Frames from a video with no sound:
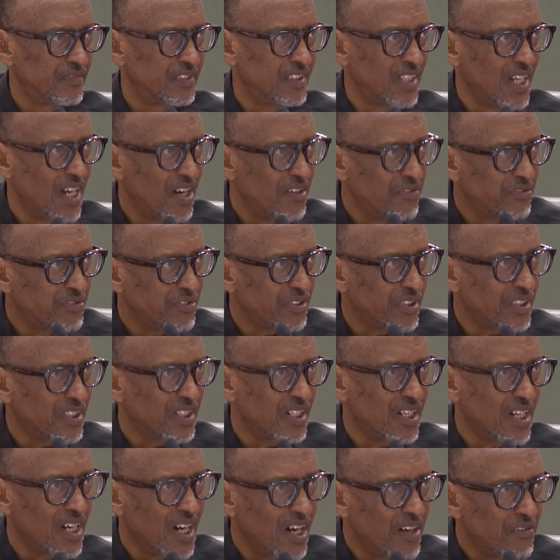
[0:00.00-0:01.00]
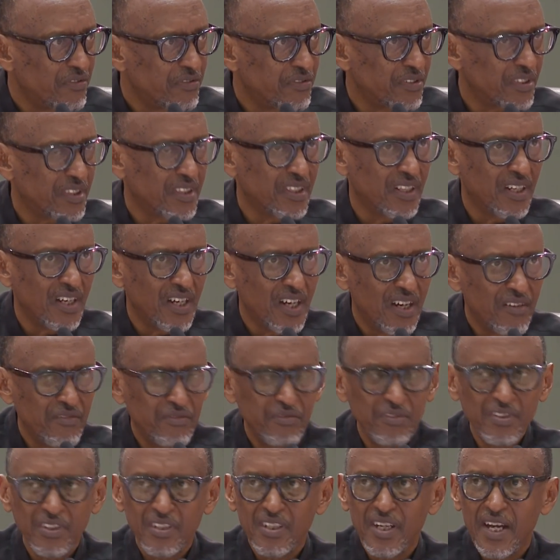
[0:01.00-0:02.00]
Africa, Africa,
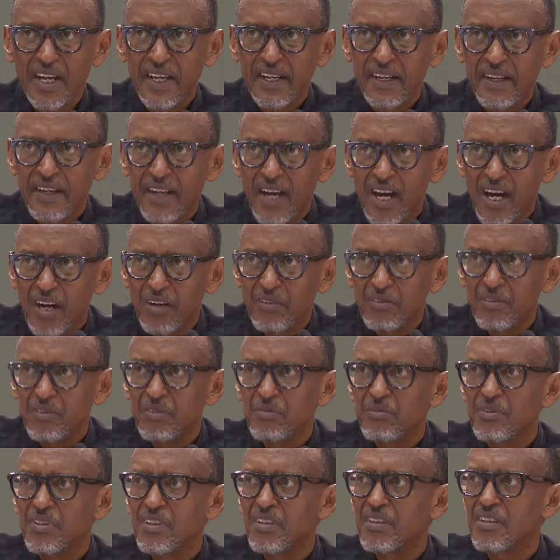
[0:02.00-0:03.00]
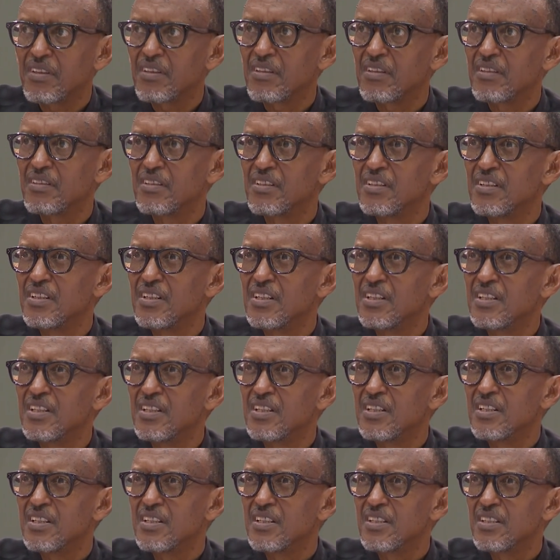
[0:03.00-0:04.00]
Africa endowed with
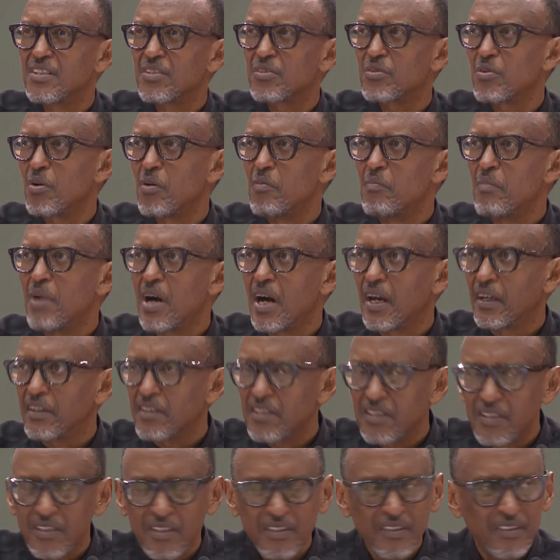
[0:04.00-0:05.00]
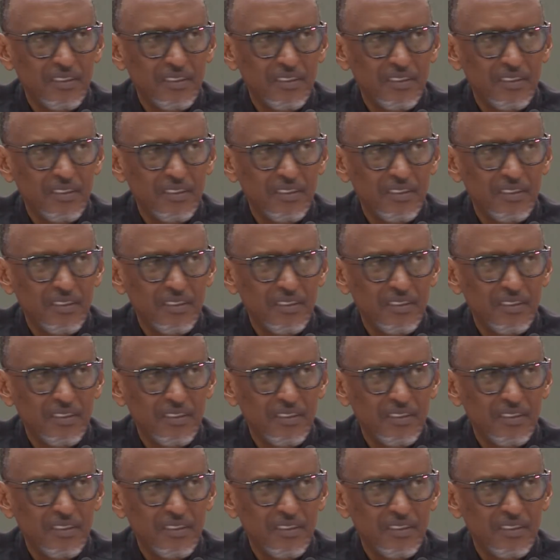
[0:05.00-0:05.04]
so much,